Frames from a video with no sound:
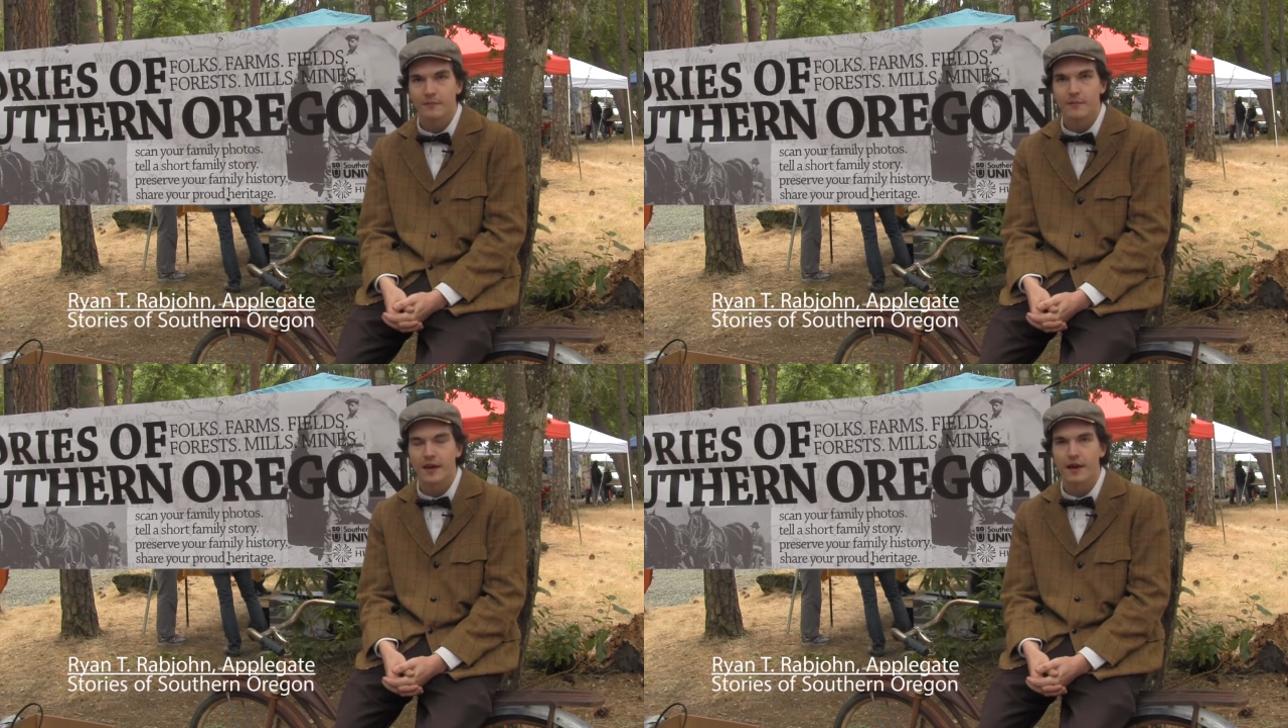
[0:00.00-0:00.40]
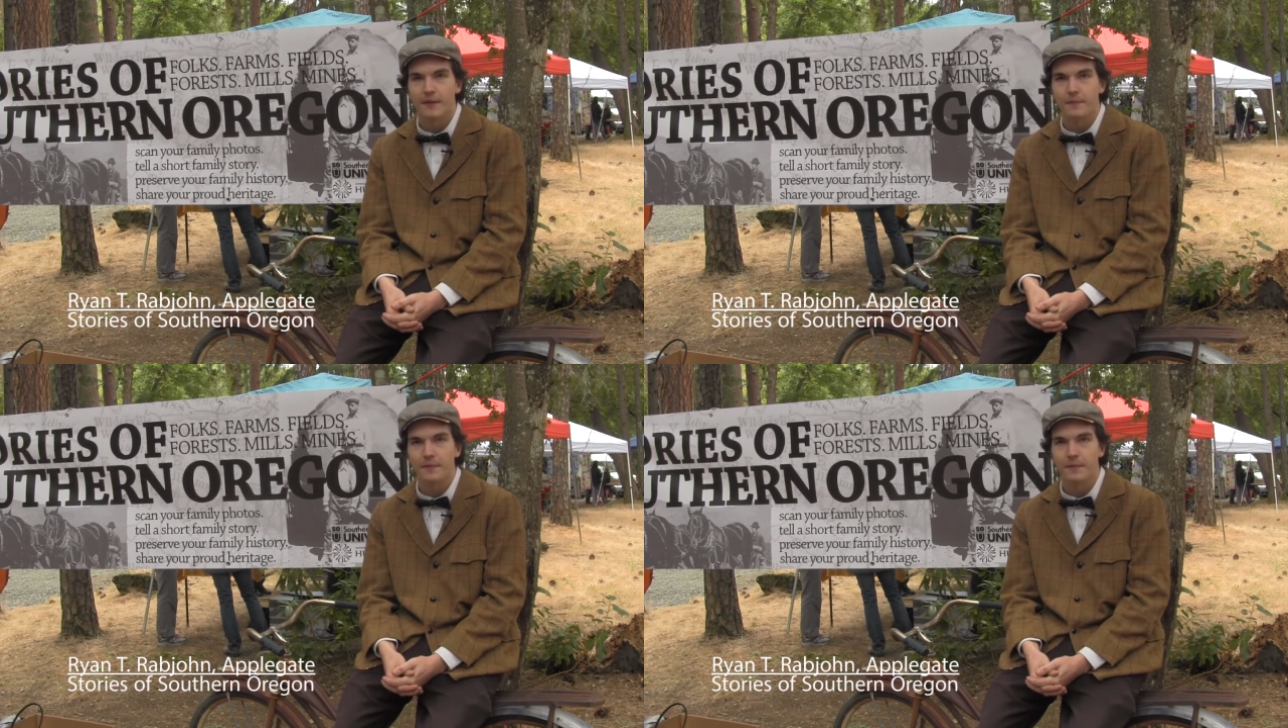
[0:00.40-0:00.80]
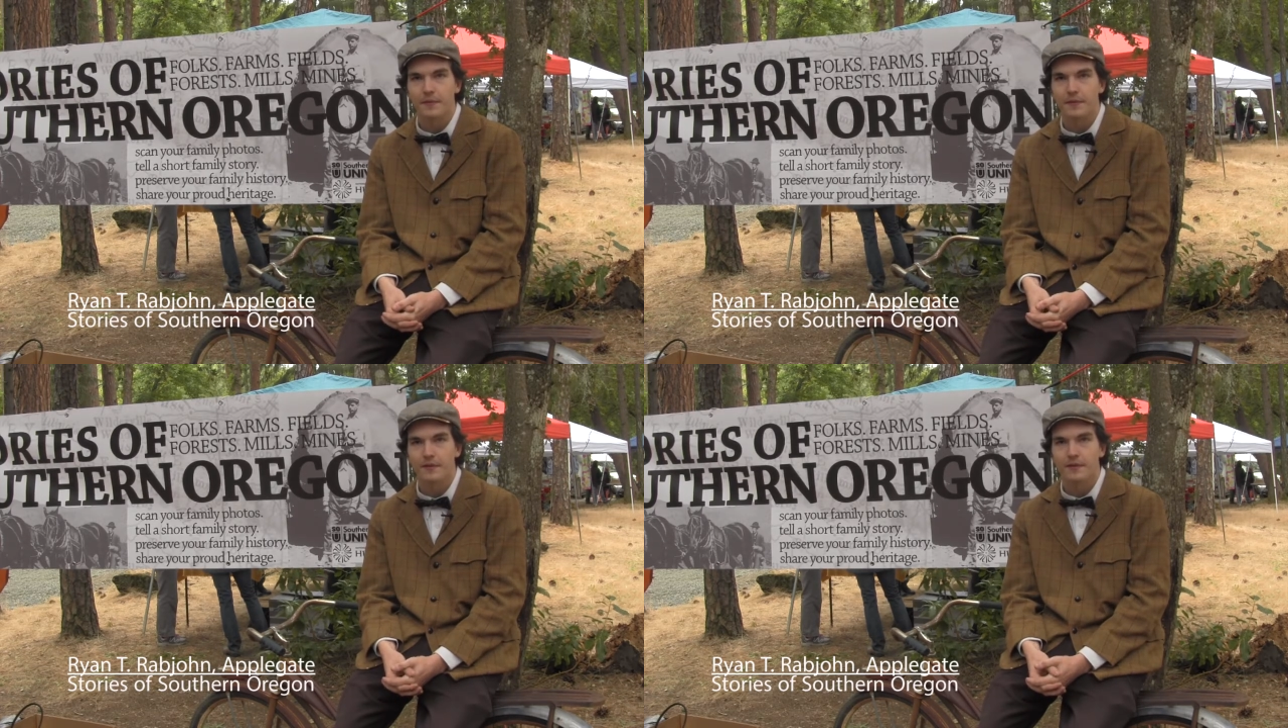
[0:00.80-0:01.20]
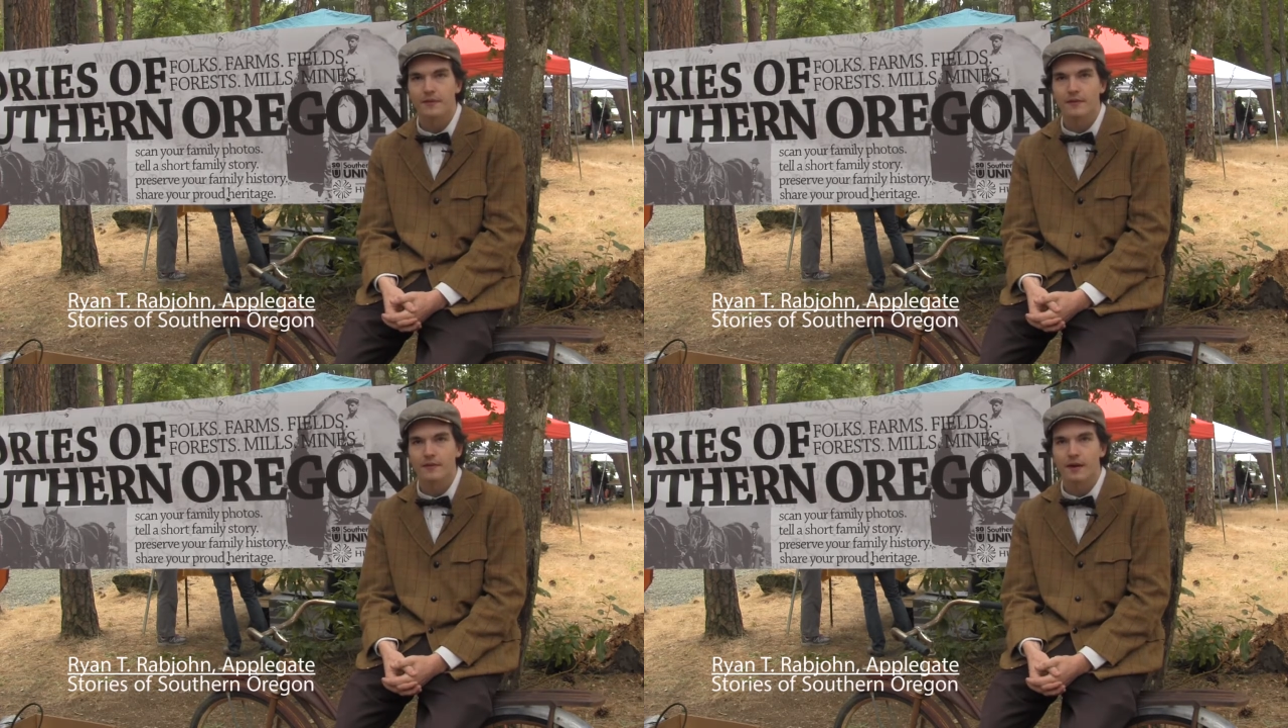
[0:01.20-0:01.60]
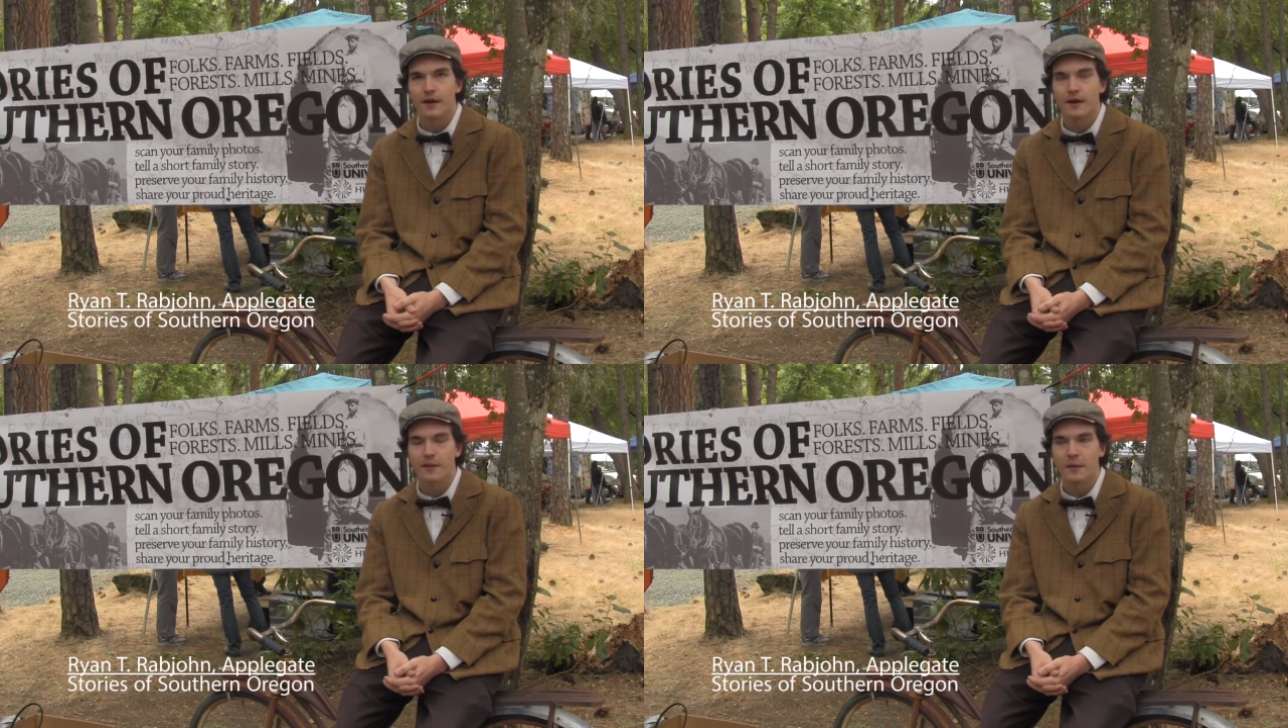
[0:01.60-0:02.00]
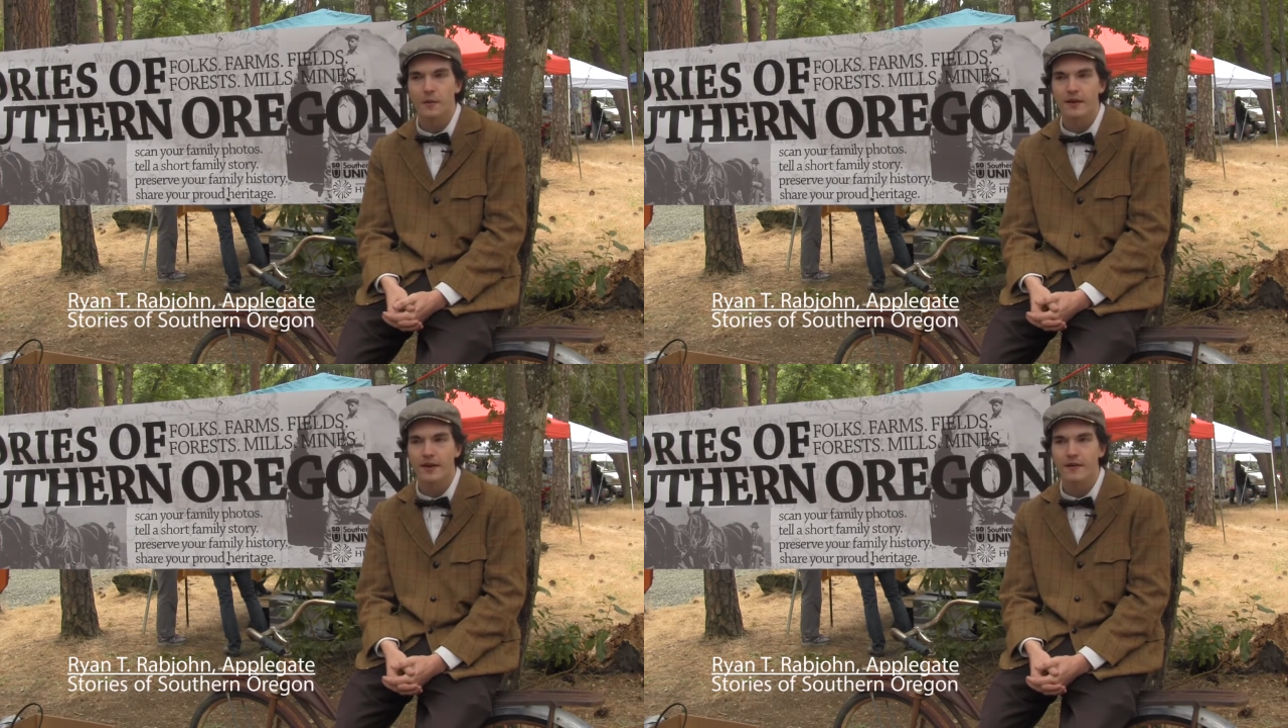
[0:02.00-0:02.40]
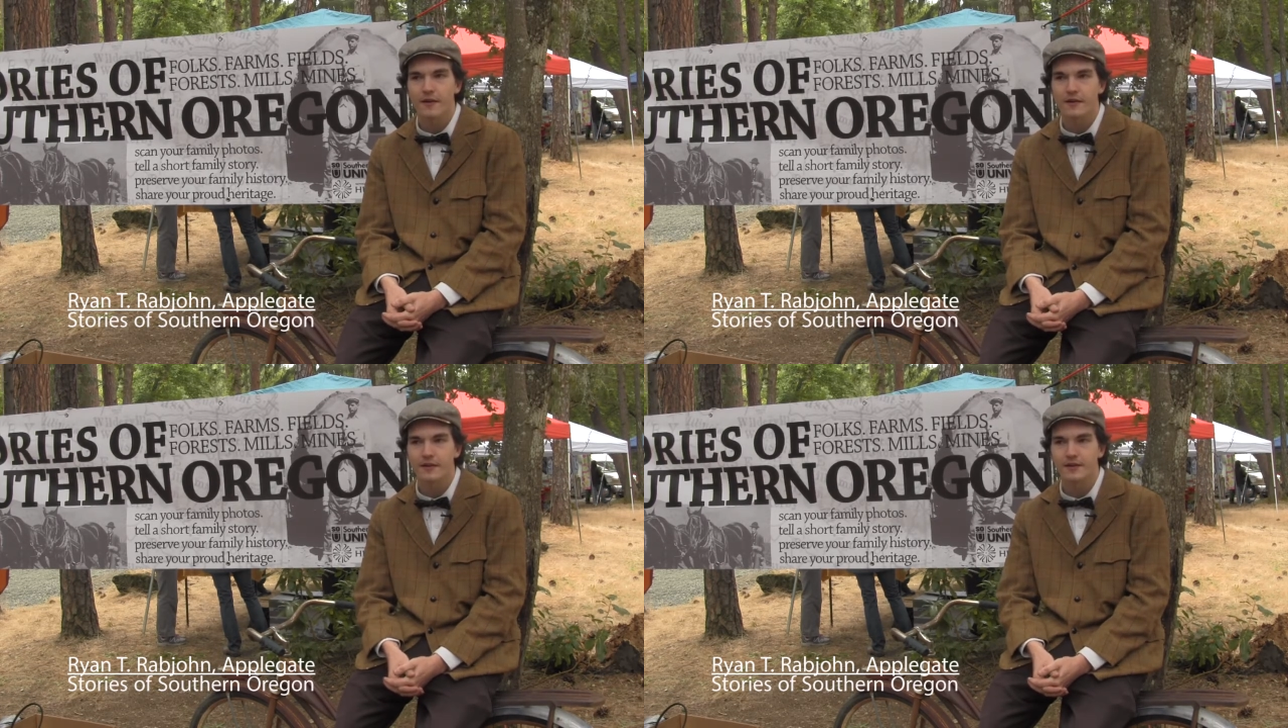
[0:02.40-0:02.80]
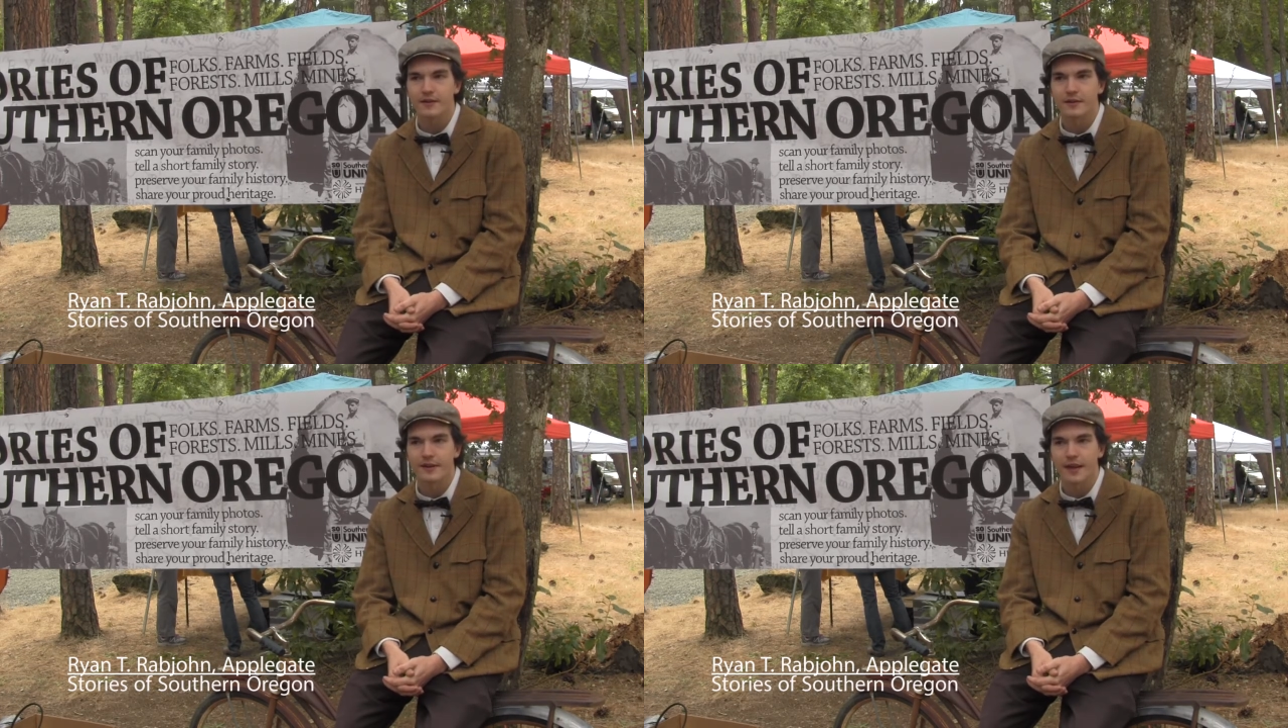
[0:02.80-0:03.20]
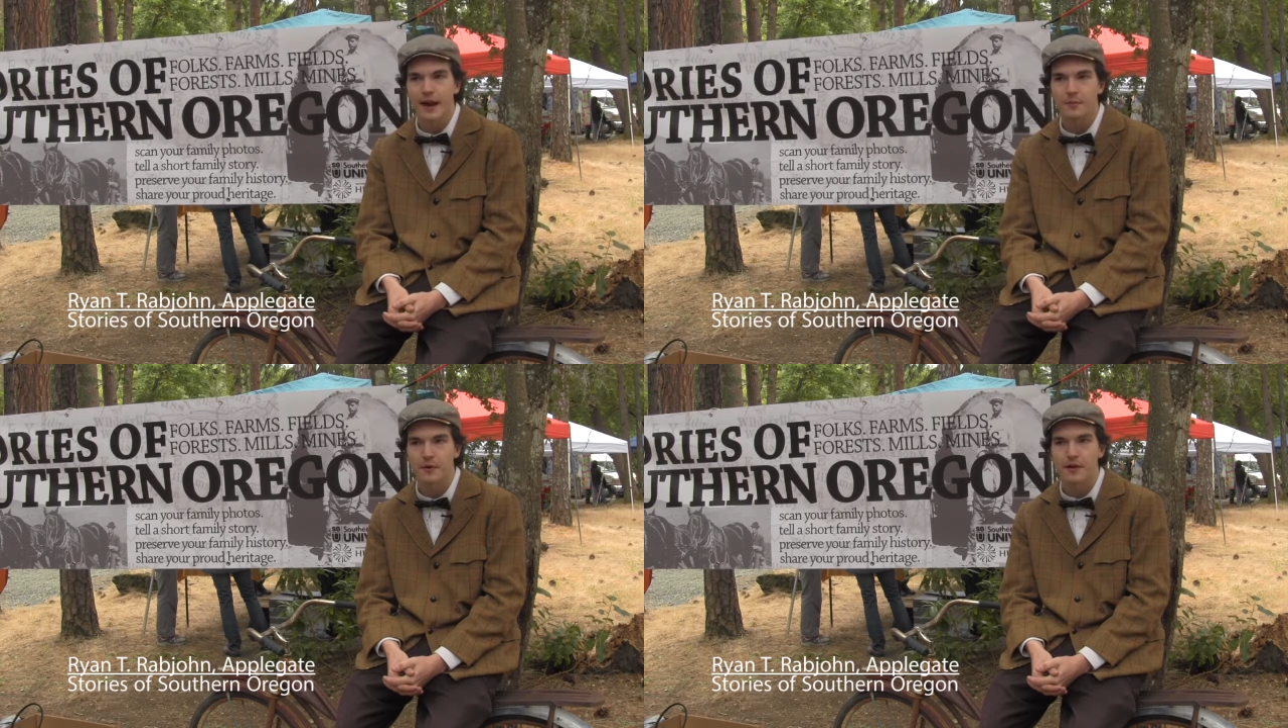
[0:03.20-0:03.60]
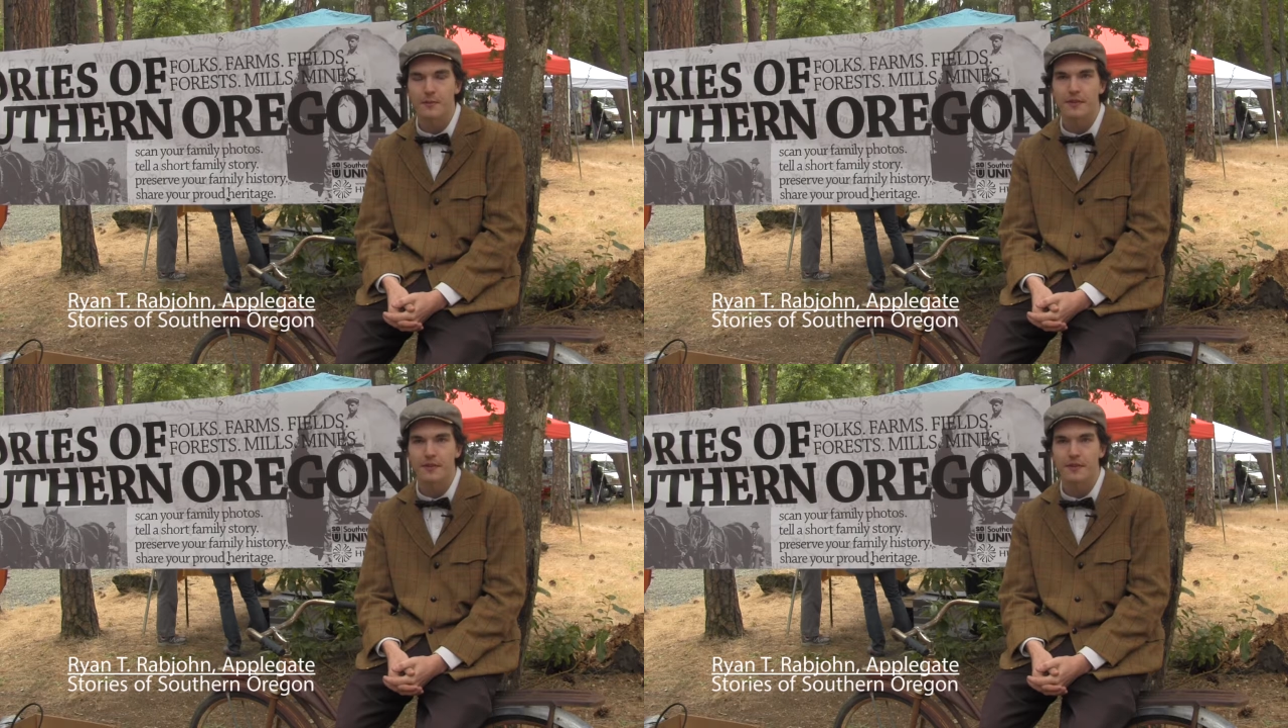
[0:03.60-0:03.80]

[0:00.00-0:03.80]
Yeah. They weren't here necessarily in the Applegate,